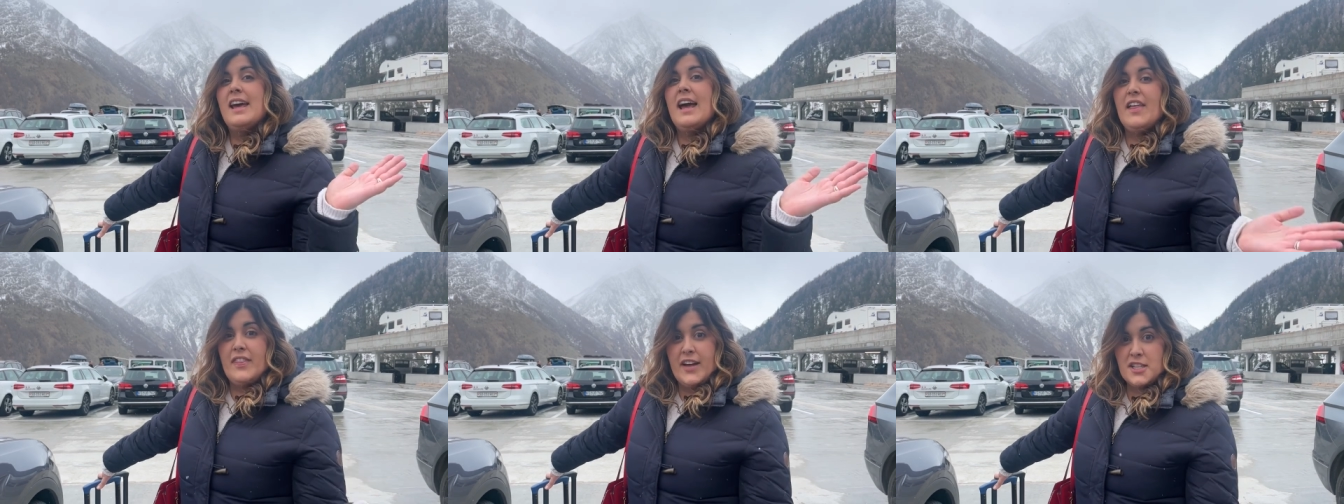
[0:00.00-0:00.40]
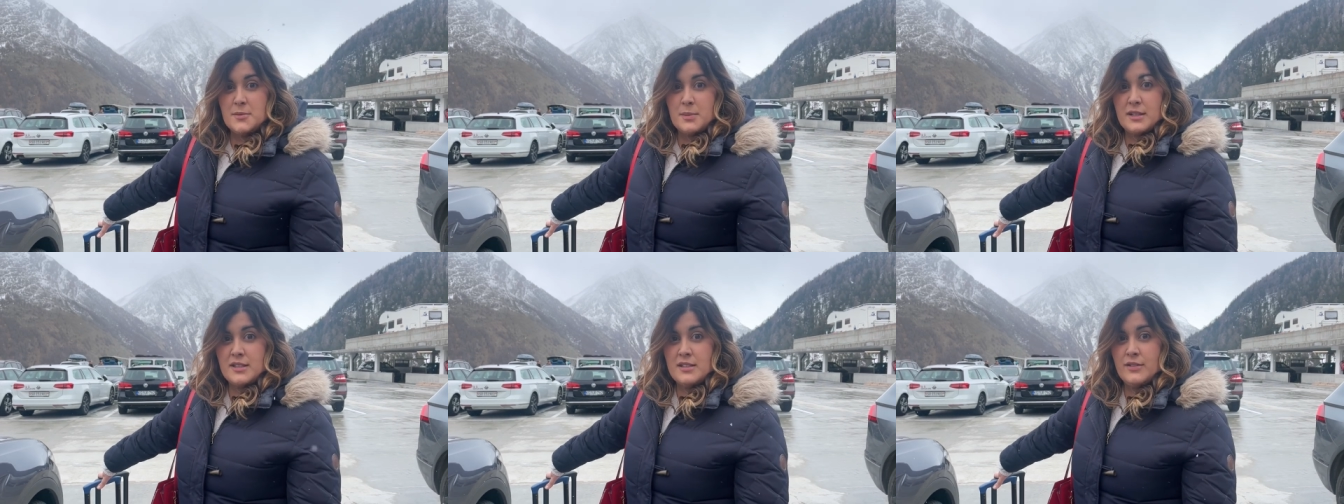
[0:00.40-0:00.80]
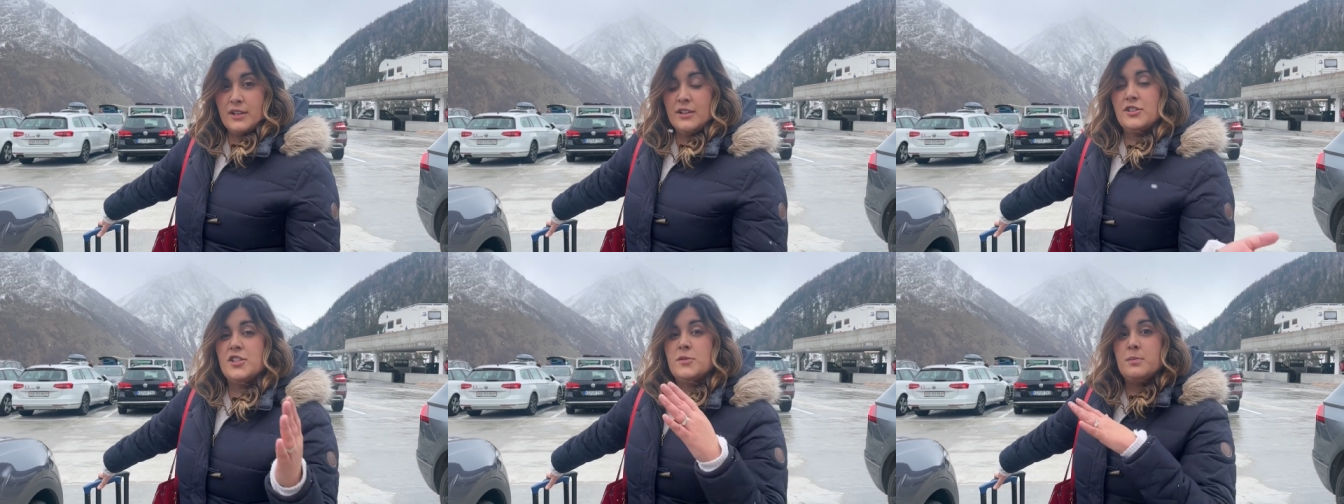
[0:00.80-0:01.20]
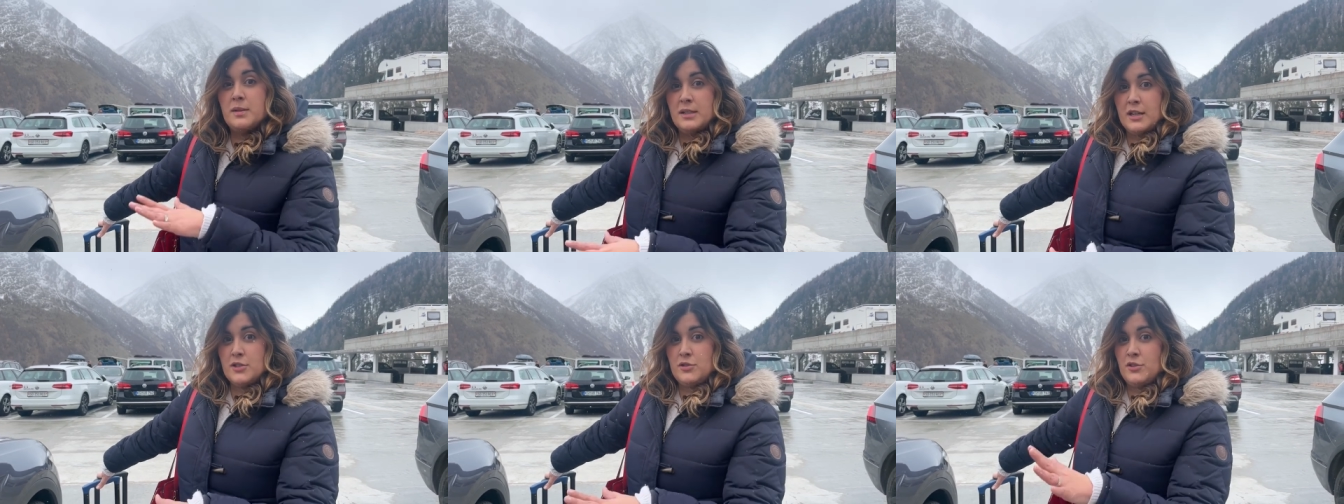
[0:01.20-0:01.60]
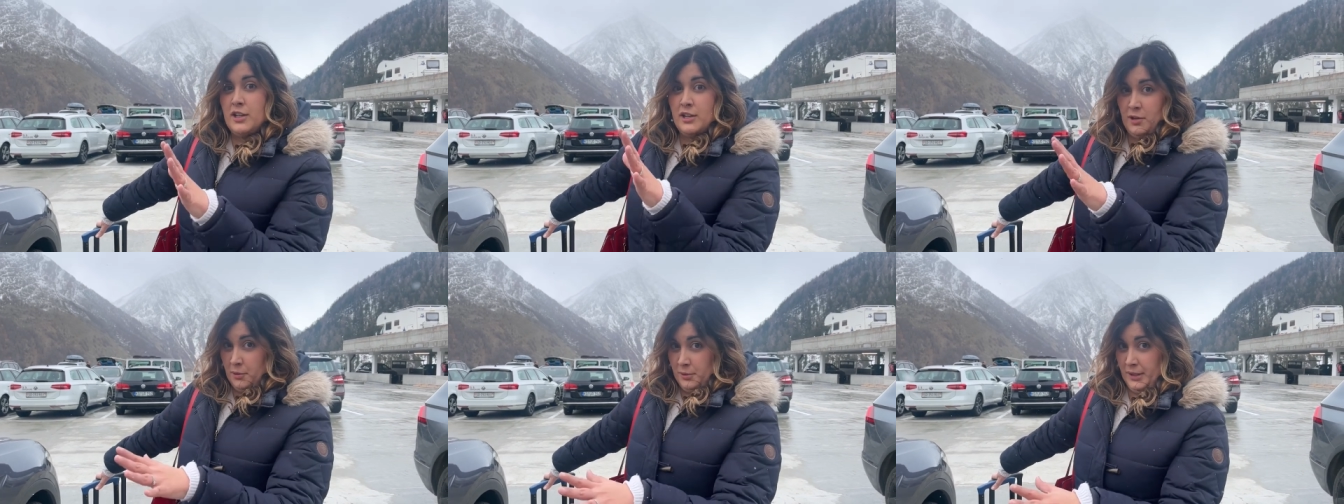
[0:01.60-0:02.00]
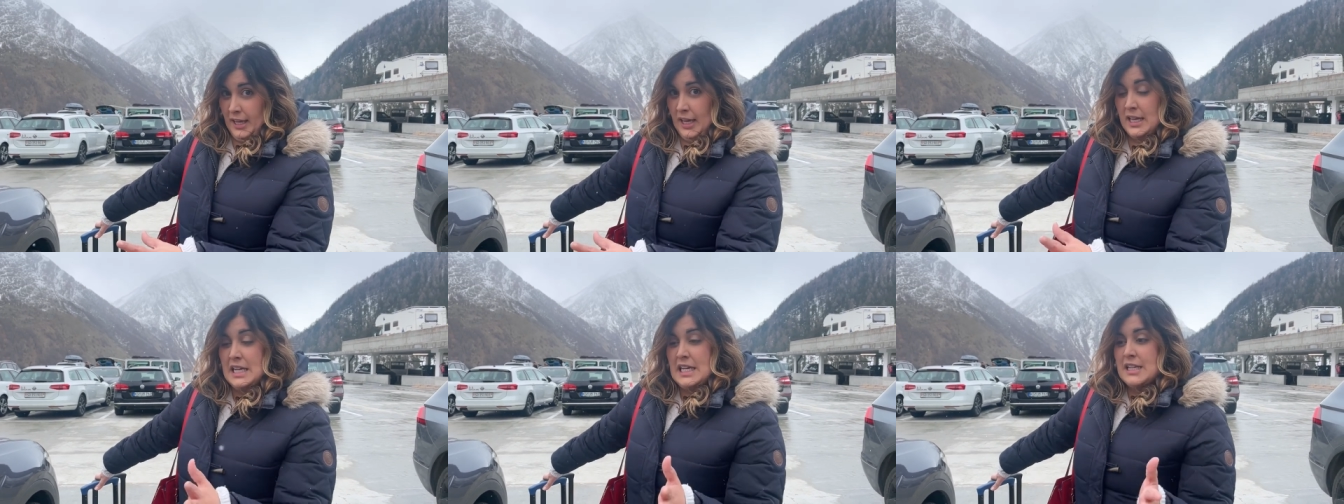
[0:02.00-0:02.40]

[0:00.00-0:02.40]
And that's because the village is pedestrian only.